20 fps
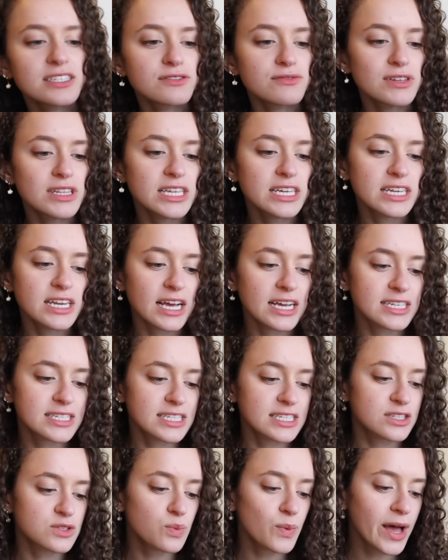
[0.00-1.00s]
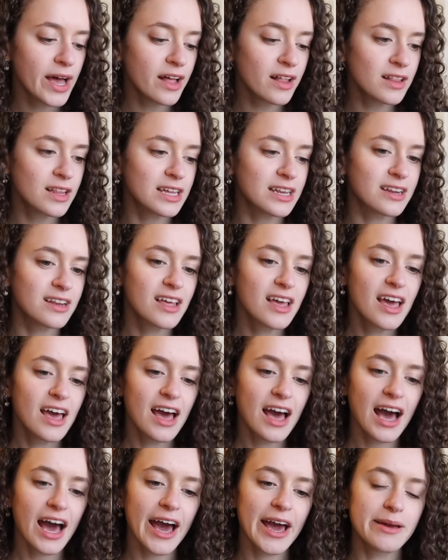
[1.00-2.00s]
is really nice as well, and
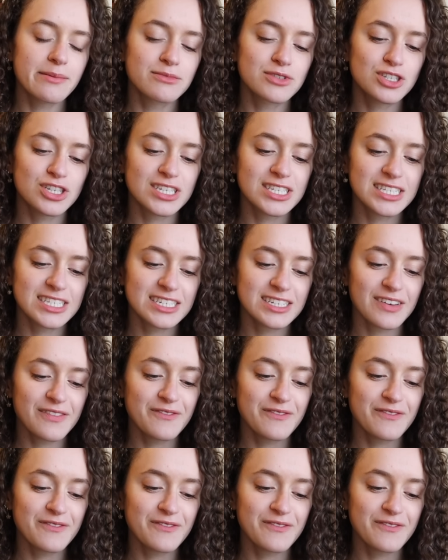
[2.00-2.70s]
I'm just